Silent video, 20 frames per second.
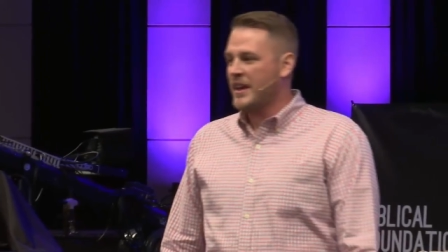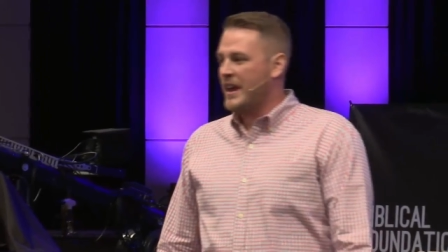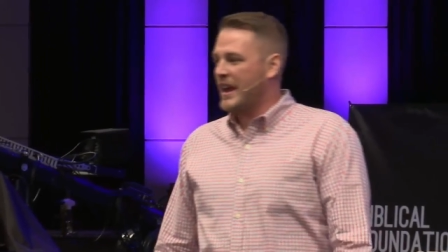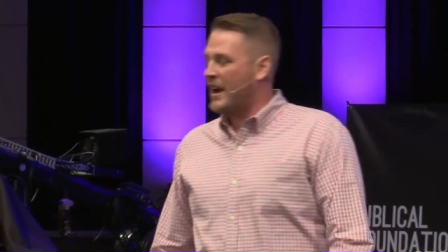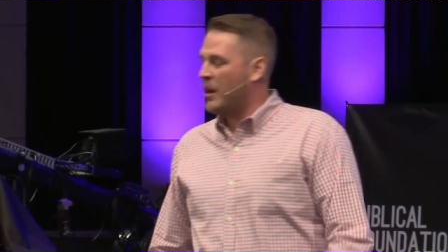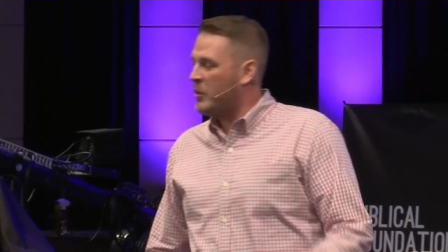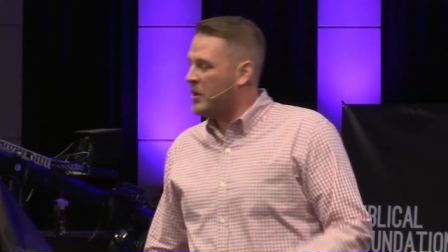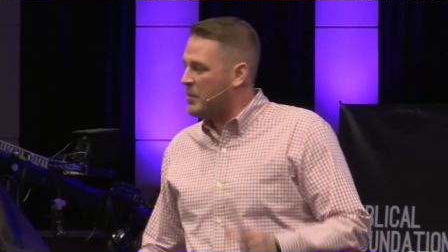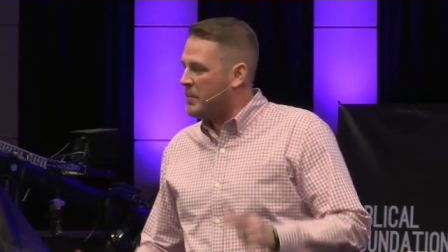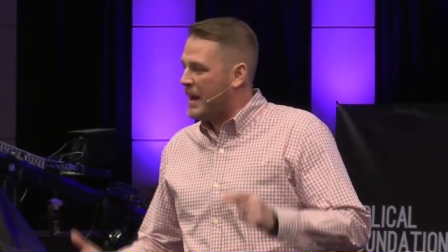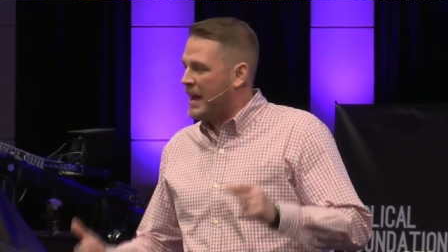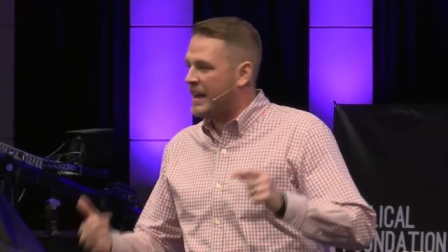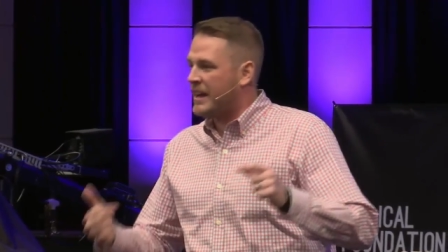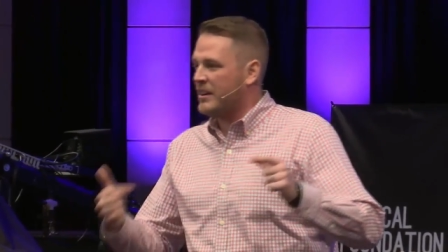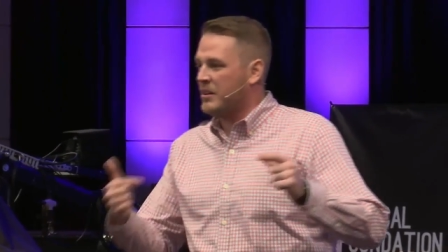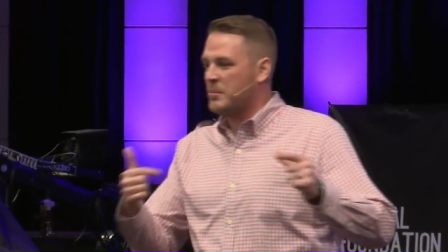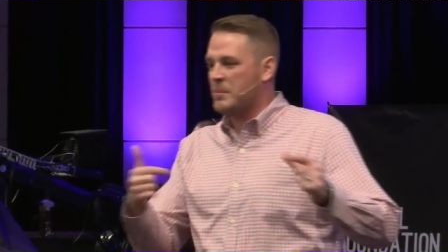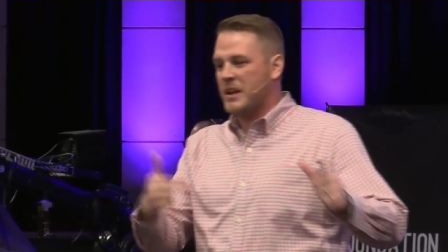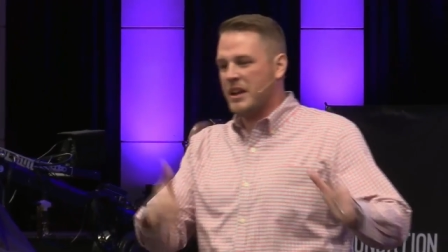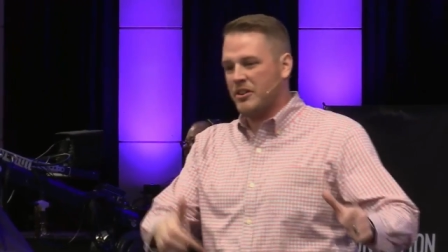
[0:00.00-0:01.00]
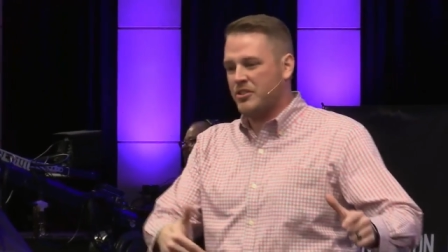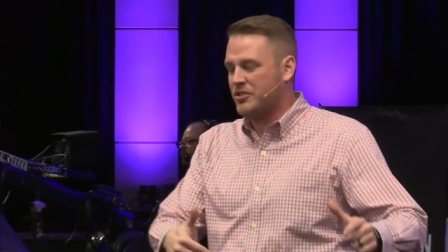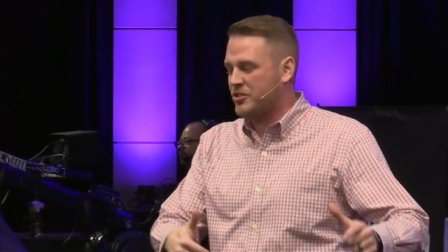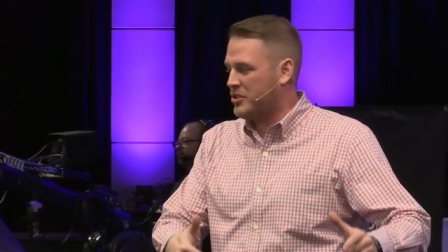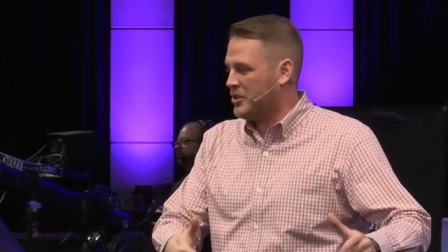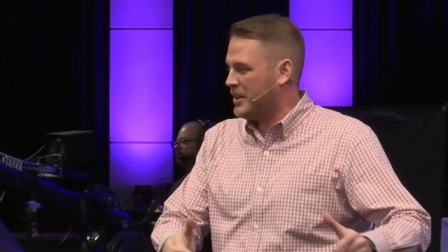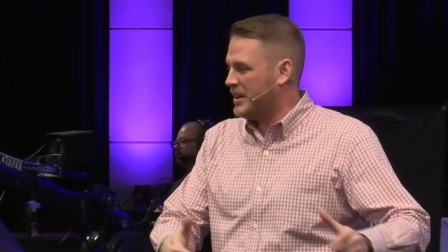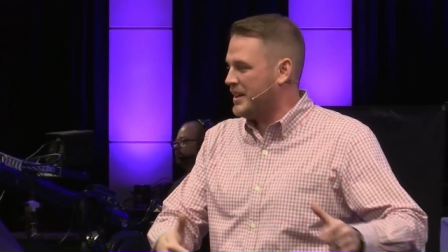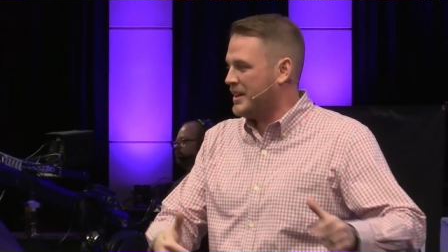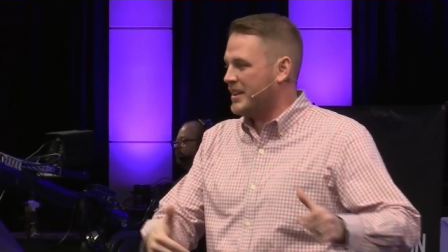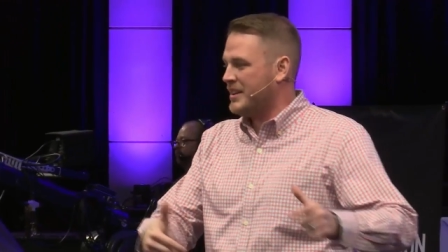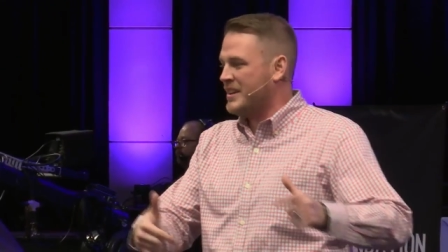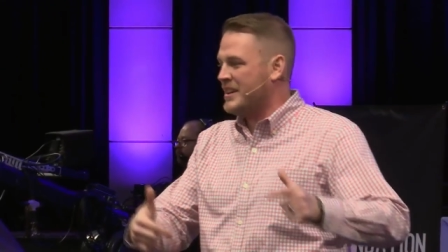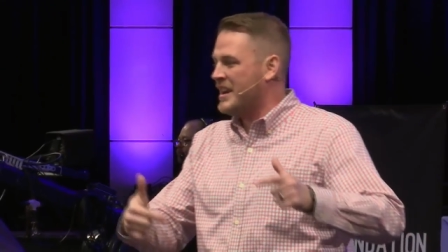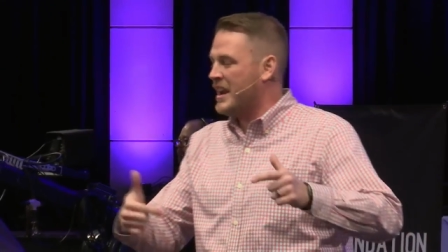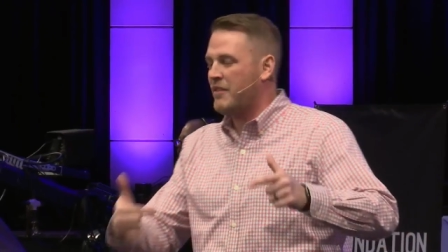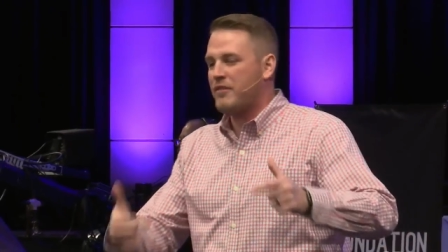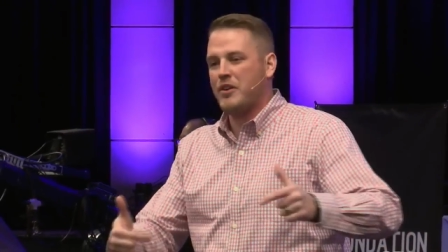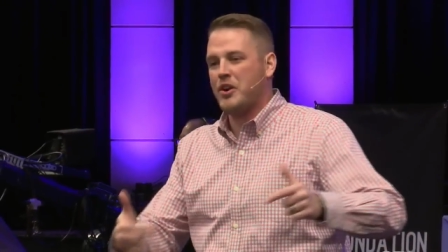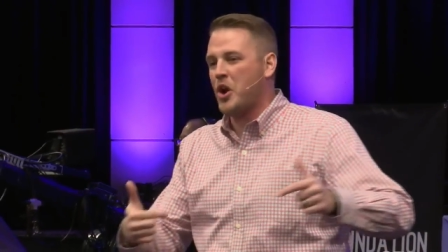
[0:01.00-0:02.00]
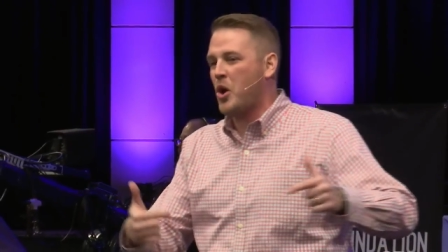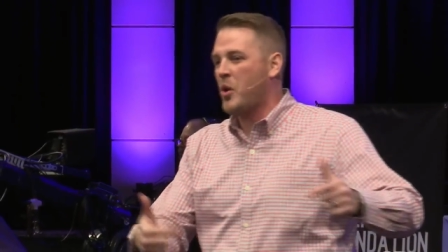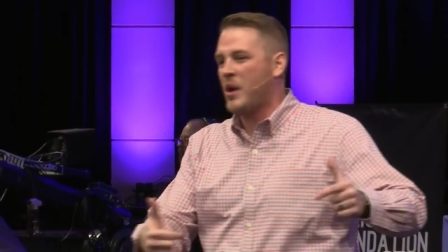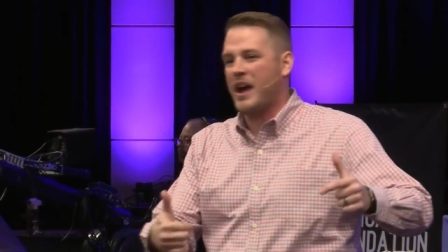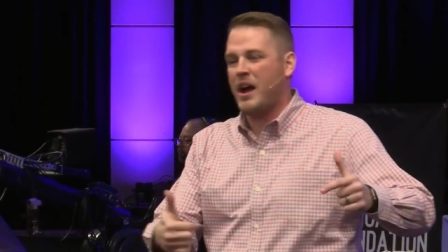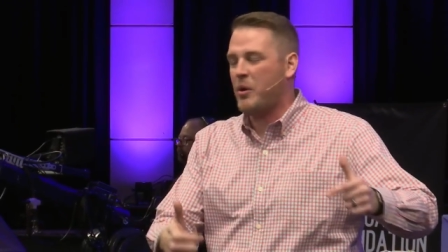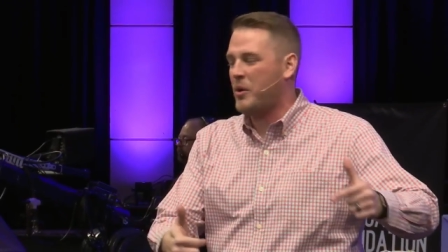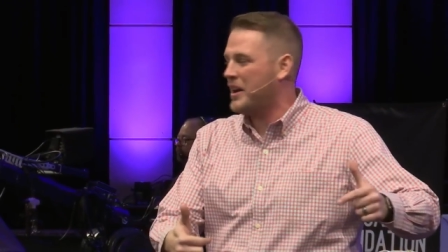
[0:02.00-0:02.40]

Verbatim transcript: And I went back into ministry, never knowing I